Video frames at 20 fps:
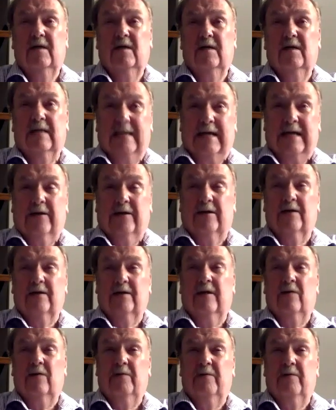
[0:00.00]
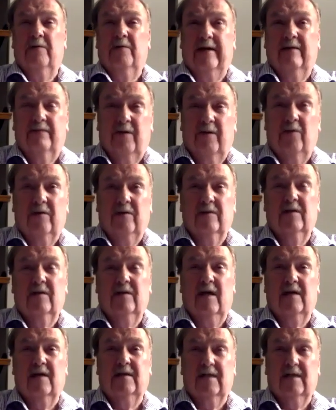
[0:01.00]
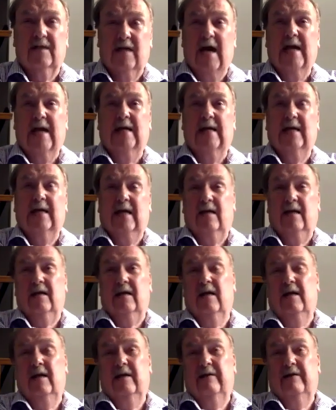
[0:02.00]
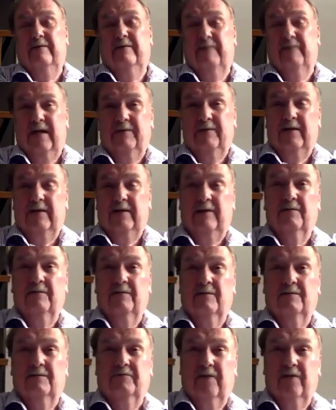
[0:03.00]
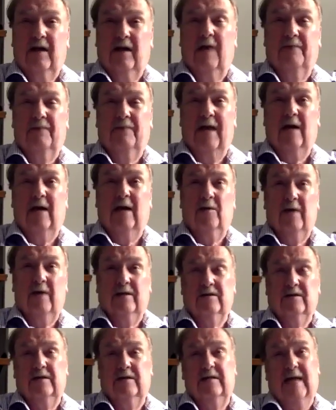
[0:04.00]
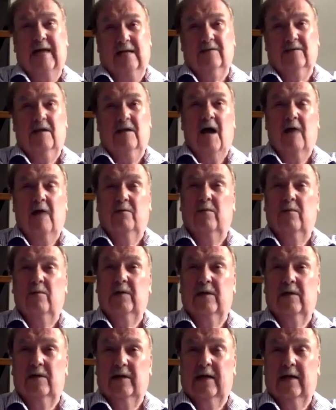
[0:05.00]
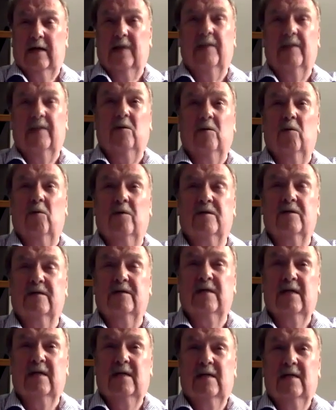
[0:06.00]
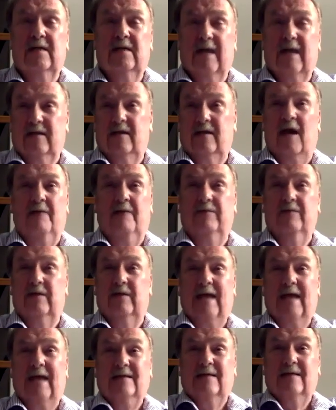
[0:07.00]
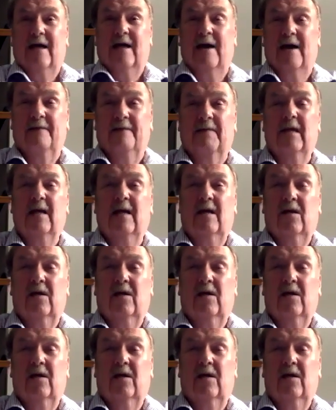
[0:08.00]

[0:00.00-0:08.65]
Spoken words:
Lear that we can focus on tonight and maybe bring up that question next time when we look at the course. Next time's the last time.